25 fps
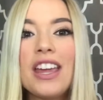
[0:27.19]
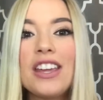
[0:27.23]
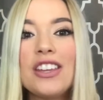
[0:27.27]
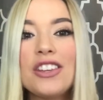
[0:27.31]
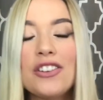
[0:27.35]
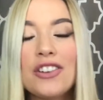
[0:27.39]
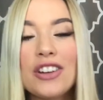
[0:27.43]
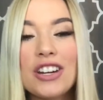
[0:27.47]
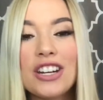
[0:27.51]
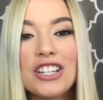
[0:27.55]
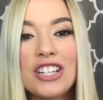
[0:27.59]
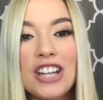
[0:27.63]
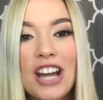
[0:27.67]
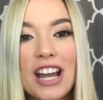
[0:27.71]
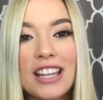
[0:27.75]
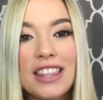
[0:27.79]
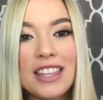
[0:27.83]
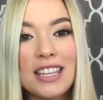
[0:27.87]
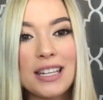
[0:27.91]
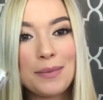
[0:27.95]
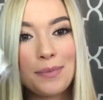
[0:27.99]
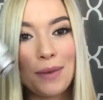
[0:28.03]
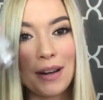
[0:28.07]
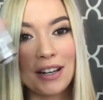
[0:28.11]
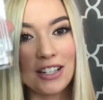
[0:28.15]
You can check
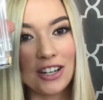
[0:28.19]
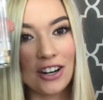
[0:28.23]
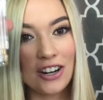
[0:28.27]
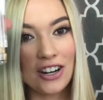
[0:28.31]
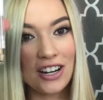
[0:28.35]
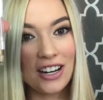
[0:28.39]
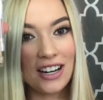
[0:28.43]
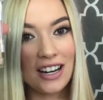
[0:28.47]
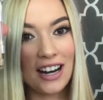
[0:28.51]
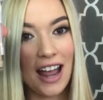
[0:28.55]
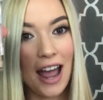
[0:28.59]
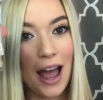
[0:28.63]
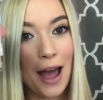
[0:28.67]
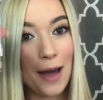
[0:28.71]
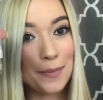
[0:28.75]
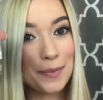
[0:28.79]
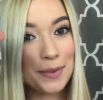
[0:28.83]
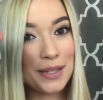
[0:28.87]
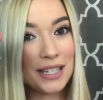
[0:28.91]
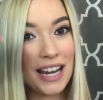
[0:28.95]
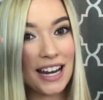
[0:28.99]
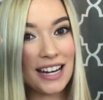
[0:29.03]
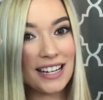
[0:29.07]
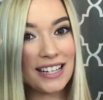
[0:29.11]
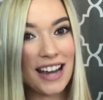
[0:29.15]
this by turning it
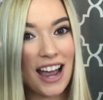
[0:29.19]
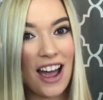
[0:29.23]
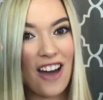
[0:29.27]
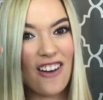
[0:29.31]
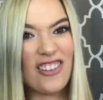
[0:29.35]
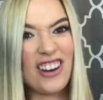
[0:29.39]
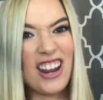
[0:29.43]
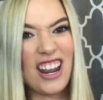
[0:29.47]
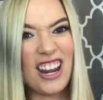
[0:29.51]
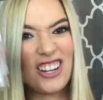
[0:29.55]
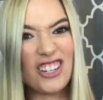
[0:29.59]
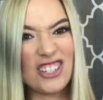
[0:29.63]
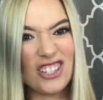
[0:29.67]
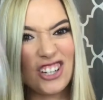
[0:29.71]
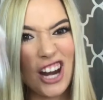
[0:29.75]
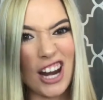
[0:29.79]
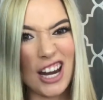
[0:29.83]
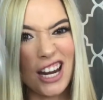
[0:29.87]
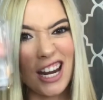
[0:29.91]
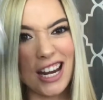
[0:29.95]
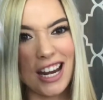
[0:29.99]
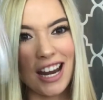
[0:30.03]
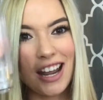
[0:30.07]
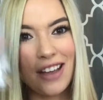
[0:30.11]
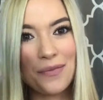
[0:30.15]
upside down and
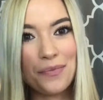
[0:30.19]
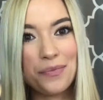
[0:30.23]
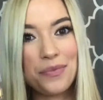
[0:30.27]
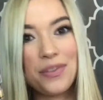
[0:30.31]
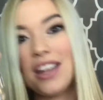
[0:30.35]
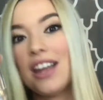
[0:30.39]
shaking it.